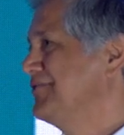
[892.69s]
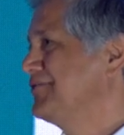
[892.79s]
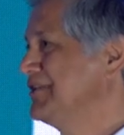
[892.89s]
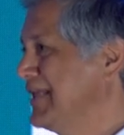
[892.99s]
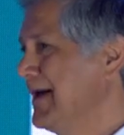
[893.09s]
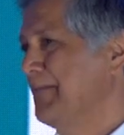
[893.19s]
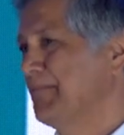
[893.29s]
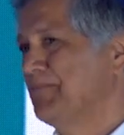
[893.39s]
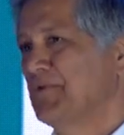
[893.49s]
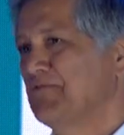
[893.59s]
to
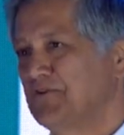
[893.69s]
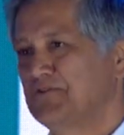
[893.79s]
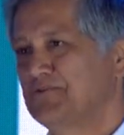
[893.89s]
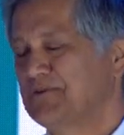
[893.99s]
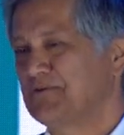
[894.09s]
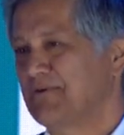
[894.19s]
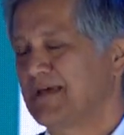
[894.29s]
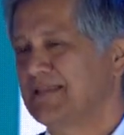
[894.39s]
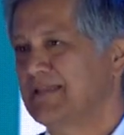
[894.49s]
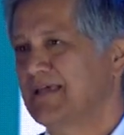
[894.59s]
them for doing the
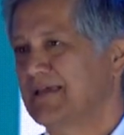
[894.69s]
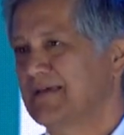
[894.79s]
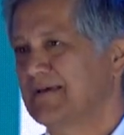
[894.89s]
right thing.